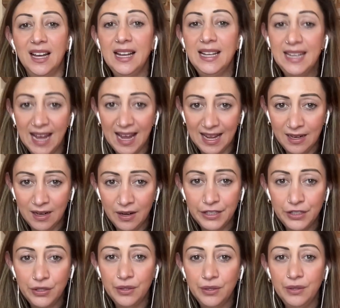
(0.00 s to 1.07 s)
Again,
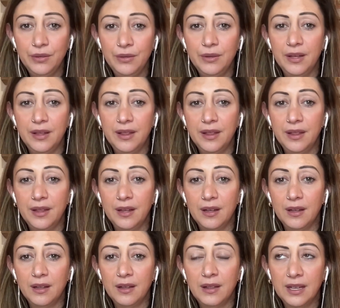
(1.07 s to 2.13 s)
I do
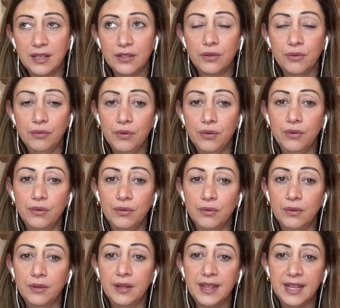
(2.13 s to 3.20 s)
this
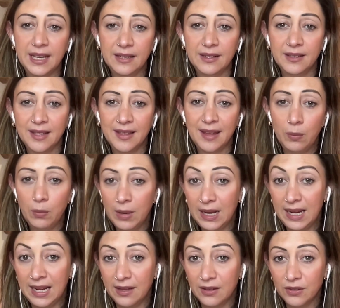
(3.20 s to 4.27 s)
through the things that they
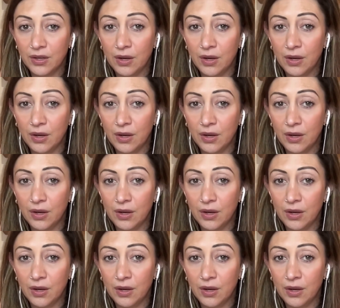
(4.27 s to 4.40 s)
will eat.